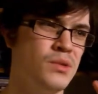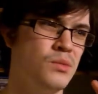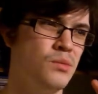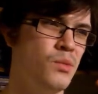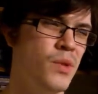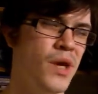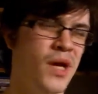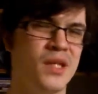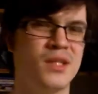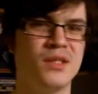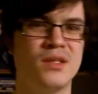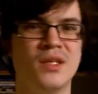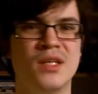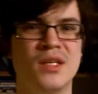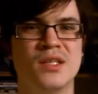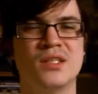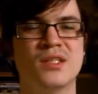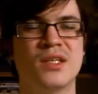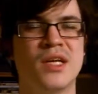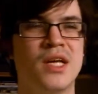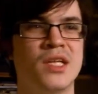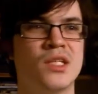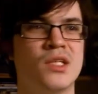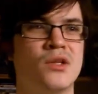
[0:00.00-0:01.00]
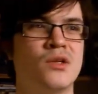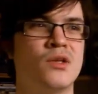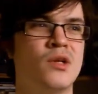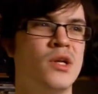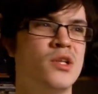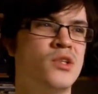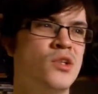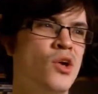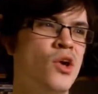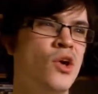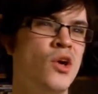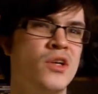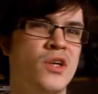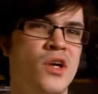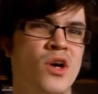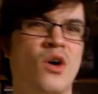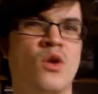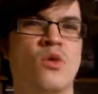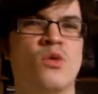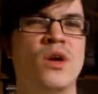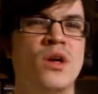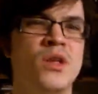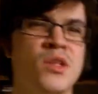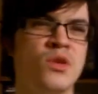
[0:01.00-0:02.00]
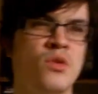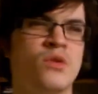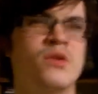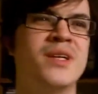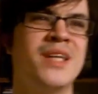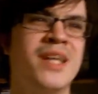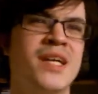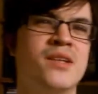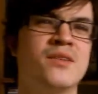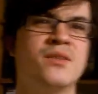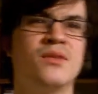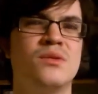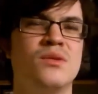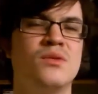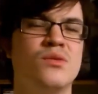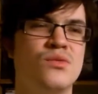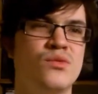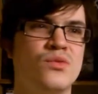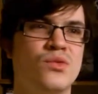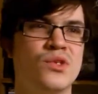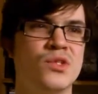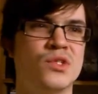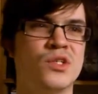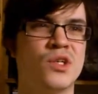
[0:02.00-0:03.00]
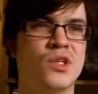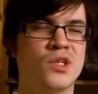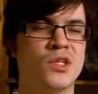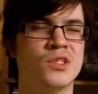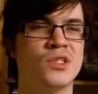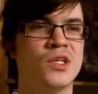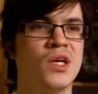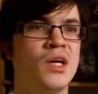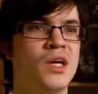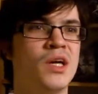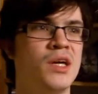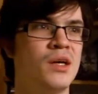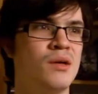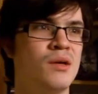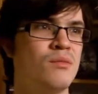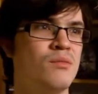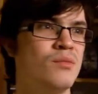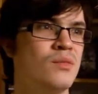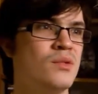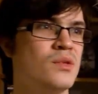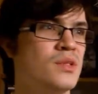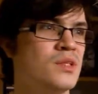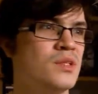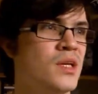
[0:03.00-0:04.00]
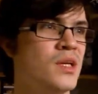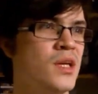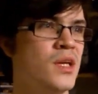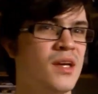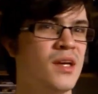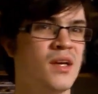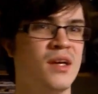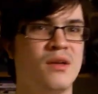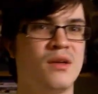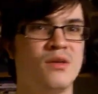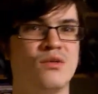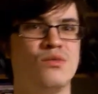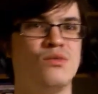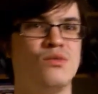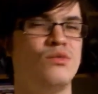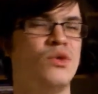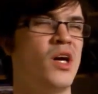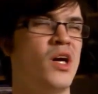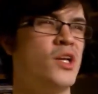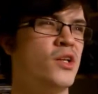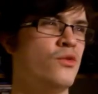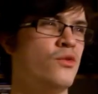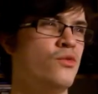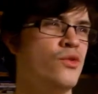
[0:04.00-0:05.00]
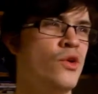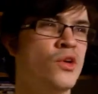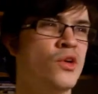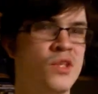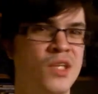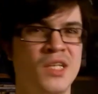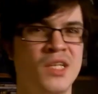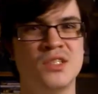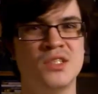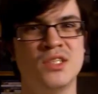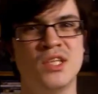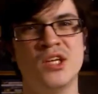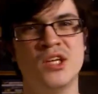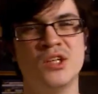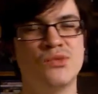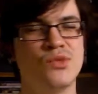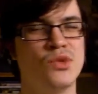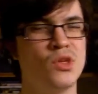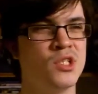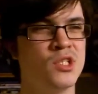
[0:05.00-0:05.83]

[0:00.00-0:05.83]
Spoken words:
make this character return over and over again. For starters, the Friday the 13th series